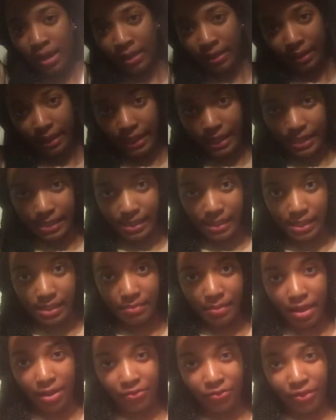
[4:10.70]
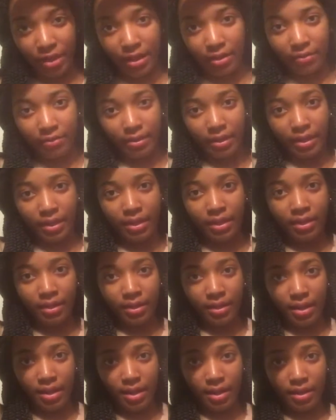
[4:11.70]
this is my favorite
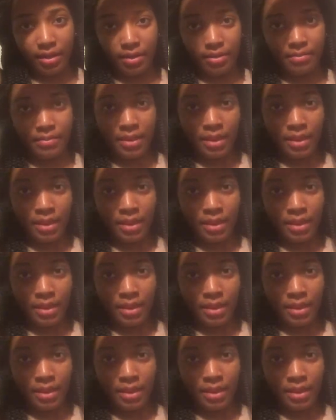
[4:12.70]
item.